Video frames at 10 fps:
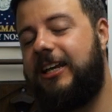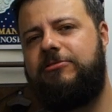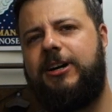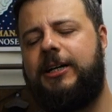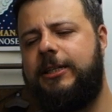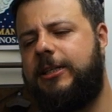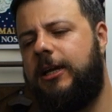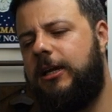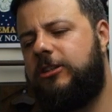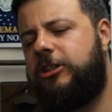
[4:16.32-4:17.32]
it right.
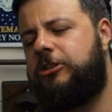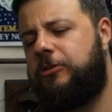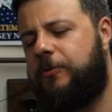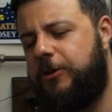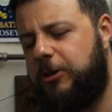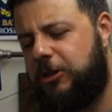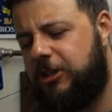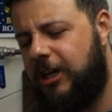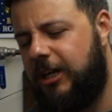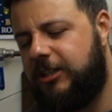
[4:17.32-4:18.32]
Citrus
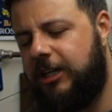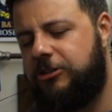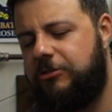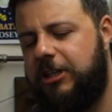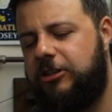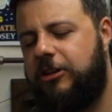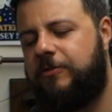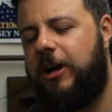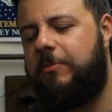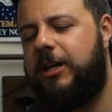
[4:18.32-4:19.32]
fruits. Tangerine. Soft
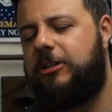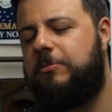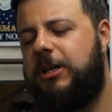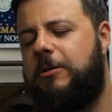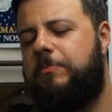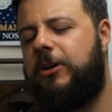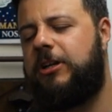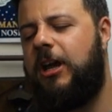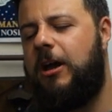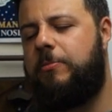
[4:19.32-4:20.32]
carbonation. Medium
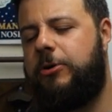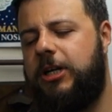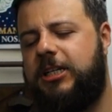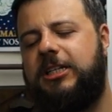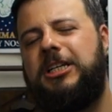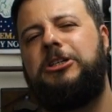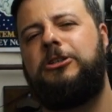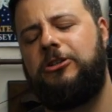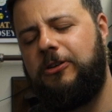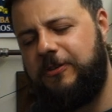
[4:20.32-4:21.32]
bodied. Pretty decent
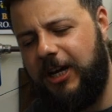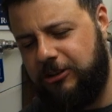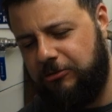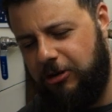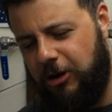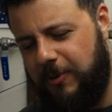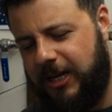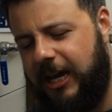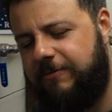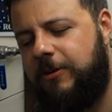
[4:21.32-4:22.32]
stuff. Nice aroma.
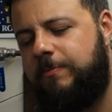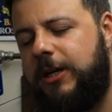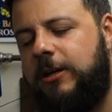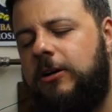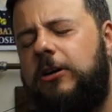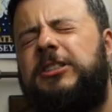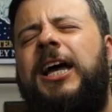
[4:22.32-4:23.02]
Can from Beer Hogs.